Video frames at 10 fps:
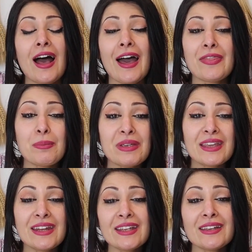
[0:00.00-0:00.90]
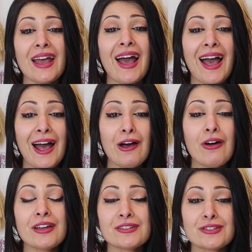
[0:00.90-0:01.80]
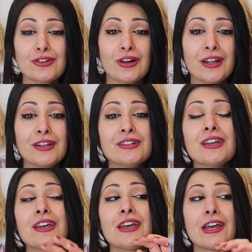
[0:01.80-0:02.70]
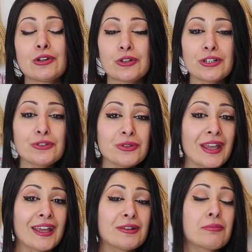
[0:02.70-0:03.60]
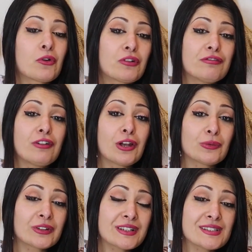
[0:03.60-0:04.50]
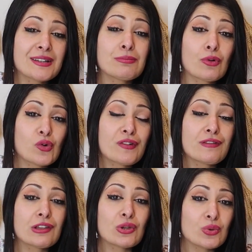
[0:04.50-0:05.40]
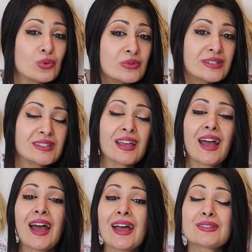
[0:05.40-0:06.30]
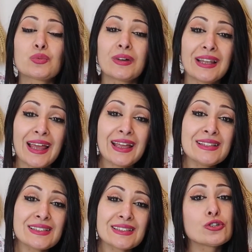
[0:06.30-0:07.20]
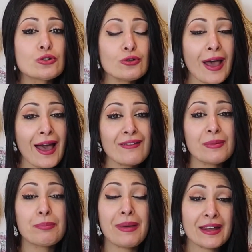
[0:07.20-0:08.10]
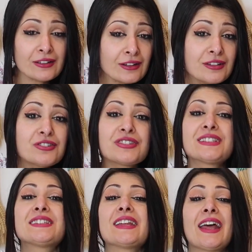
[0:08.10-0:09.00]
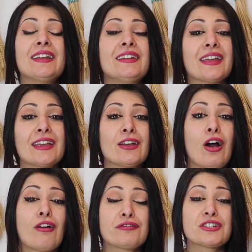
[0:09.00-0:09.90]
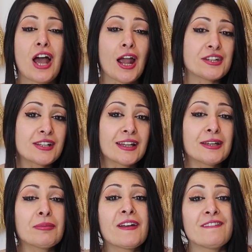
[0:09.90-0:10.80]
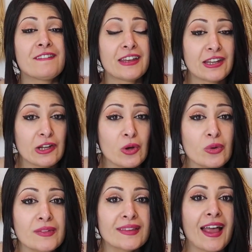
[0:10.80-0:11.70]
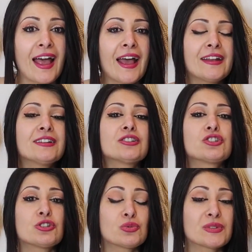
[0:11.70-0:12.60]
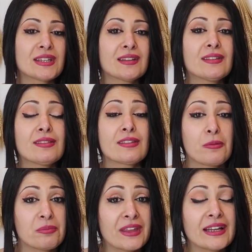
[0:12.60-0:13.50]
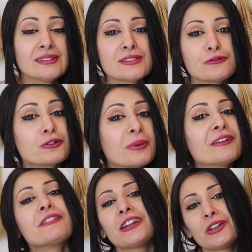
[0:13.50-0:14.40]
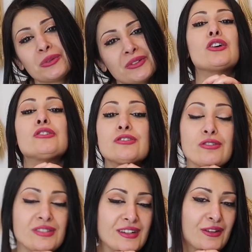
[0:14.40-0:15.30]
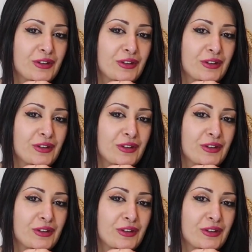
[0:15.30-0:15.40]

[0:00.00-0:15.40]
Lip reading: at the beginning how I started in order to gain more followers and more views, as well as to have a better understanding of titling my videos and choosing the thumbnails for my videos. So stay